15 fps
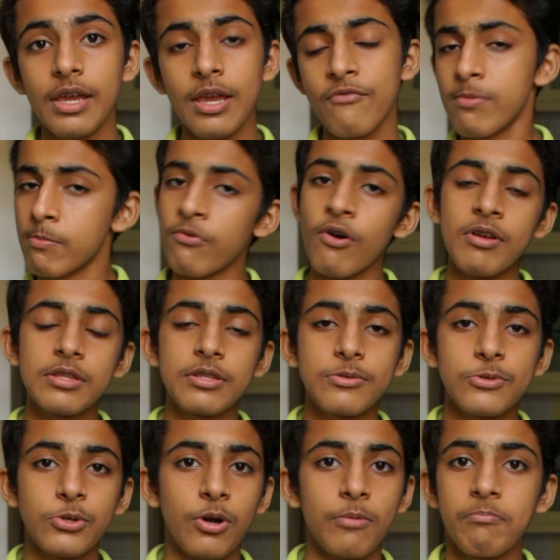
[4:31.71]
If performance
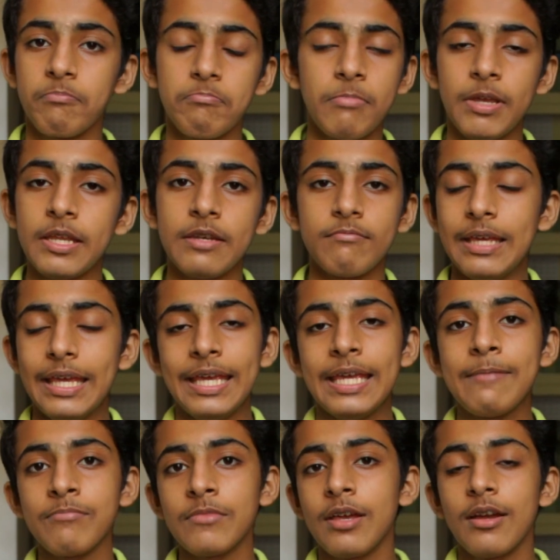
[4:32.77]
is your main
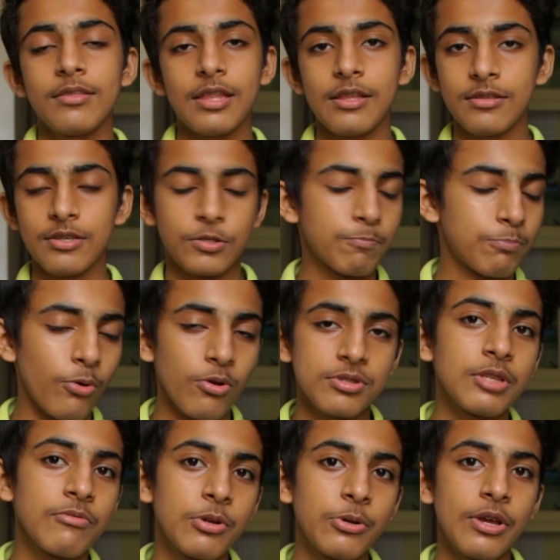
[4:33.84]
aim, then just pause
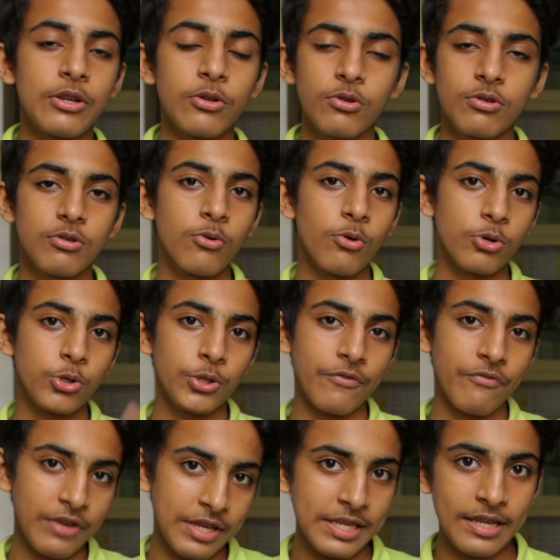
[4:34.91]
the video and go to the
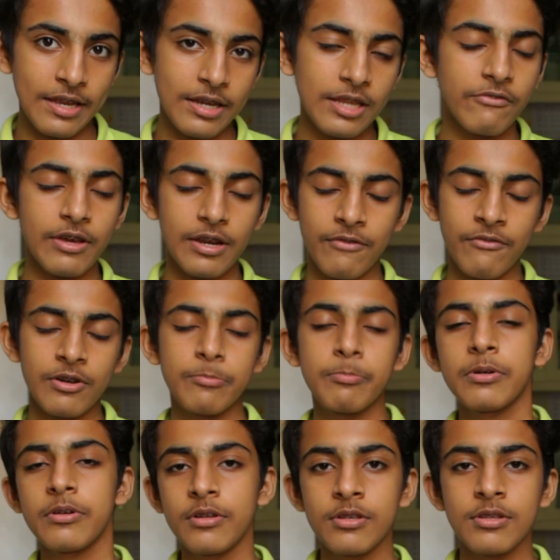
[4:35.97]
very ending where I will
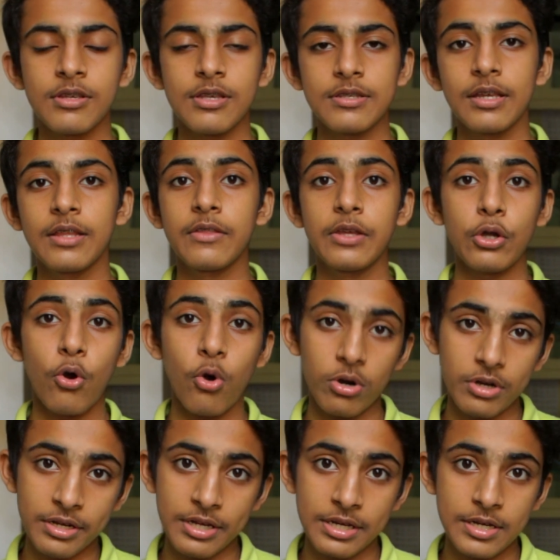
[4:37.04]
be discussing the
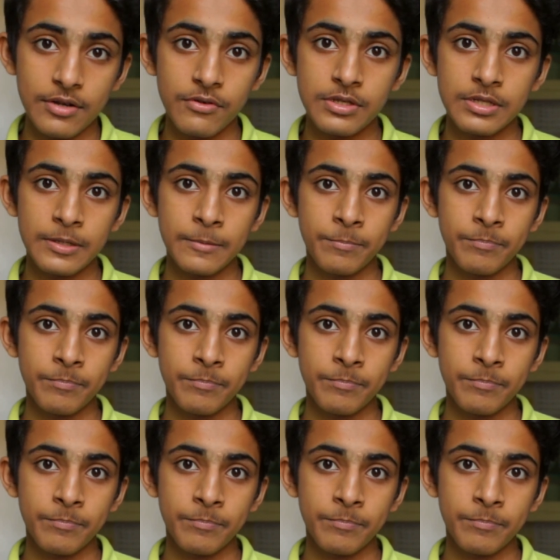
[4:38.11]
alternatives.